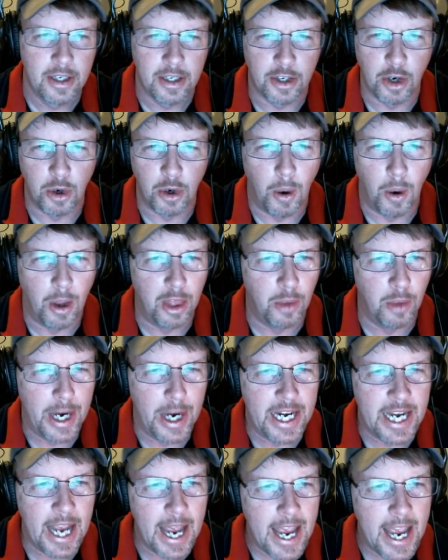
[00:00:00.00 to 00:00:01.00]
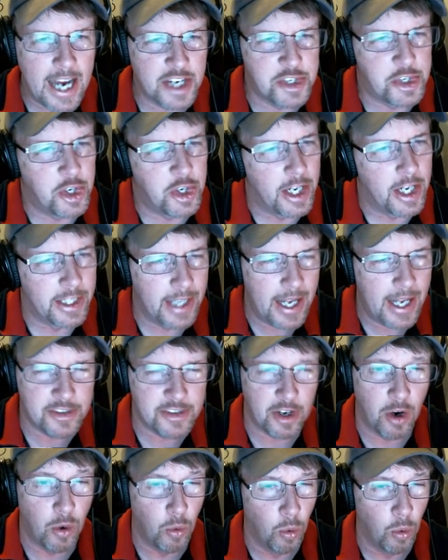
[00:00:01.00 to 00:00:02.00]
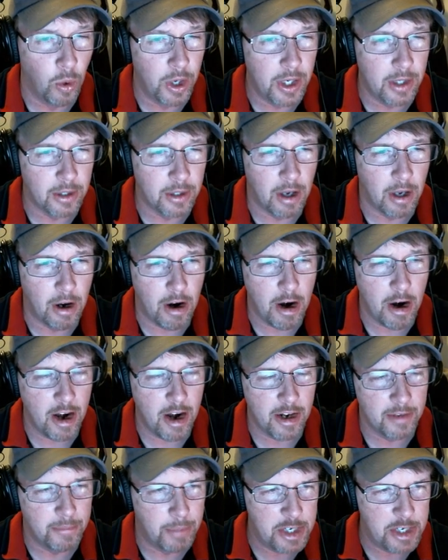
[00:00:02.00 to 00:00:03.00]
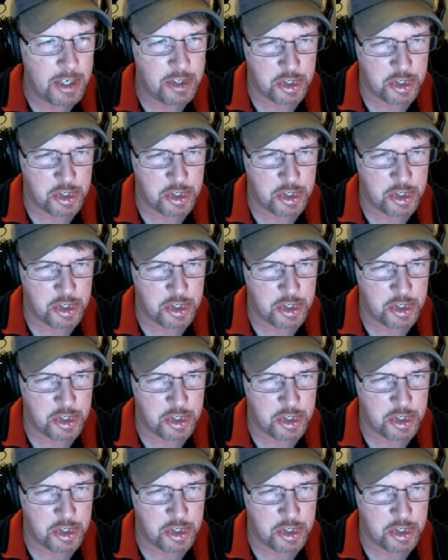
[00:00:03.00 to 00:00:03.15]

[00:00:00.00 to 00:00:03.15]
go all the way to extra and that's a real hard piece of